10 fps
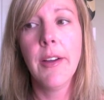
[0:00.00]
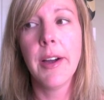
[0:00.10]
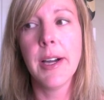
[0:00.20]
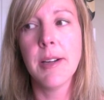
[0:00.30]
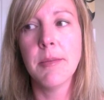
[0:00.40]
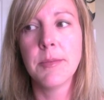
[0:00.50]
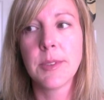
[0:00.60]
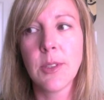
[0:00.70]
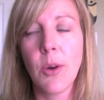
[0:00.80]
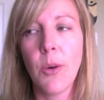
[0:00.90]

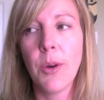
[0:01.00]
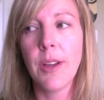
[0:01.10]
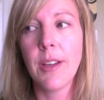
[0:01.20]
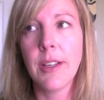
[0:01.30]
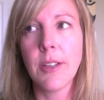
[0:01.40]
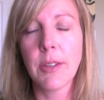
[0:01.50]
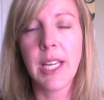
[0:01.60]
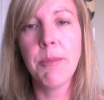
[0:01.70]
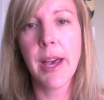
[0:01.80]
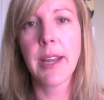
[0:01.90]
So, you know,
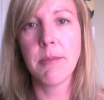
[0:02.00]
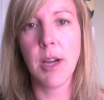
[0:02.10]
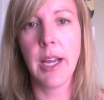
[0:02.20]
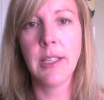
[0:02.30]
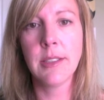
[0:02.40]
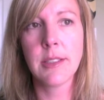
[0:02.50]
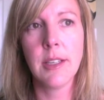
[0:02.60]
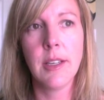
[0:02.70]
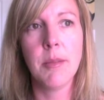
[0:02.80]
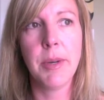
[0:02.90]
keep that in mind,
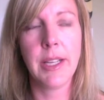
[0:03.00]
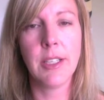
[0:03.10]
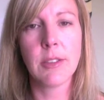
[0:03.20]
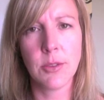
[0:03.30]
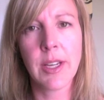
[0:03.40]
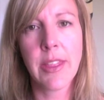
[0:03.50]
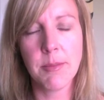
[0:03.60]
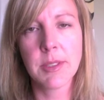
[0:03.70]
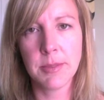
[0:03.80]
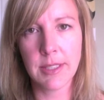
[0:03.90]
but, you know, so cut
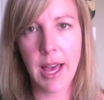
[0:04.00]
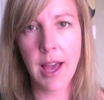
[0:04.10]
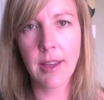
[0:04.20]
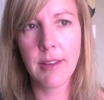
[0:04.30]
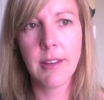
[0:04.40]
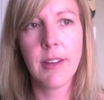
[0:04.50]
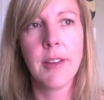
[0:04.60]
them some slack.